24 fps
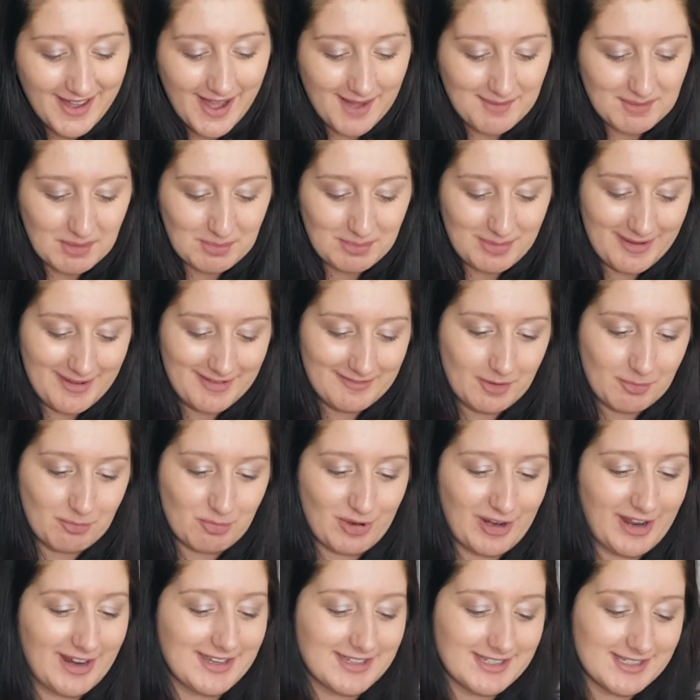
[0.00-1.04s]
I'm a bit of a
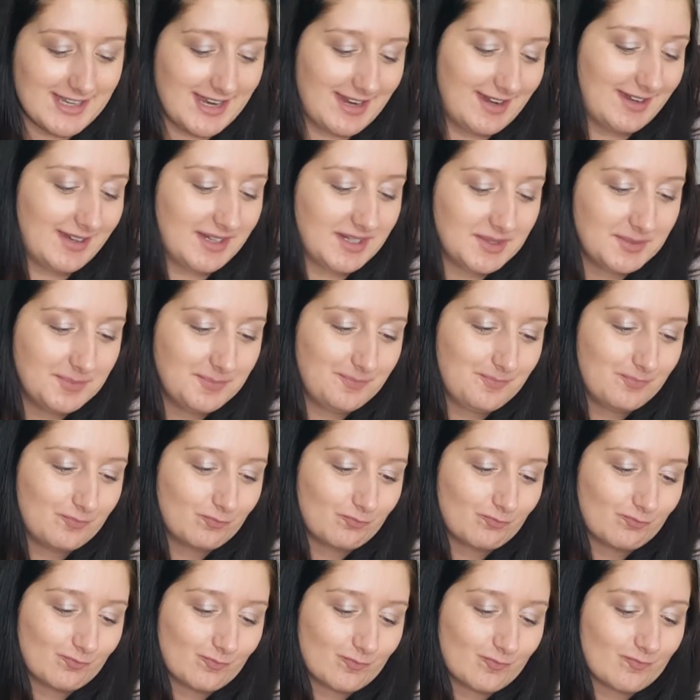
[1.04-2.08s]
branding
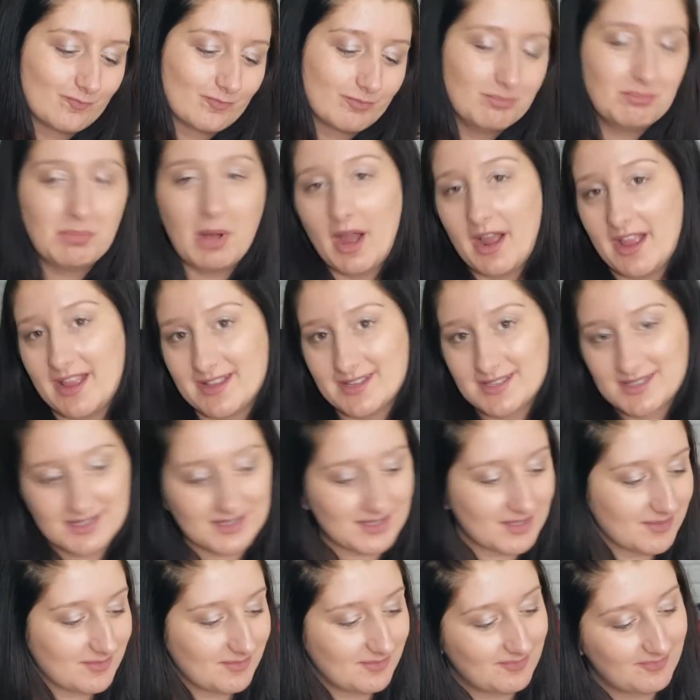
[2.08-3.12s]

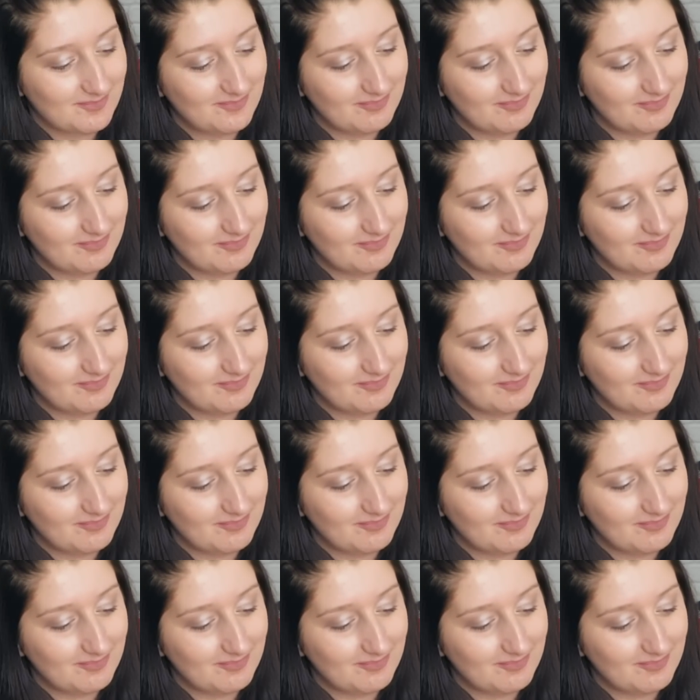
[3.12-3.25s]
biased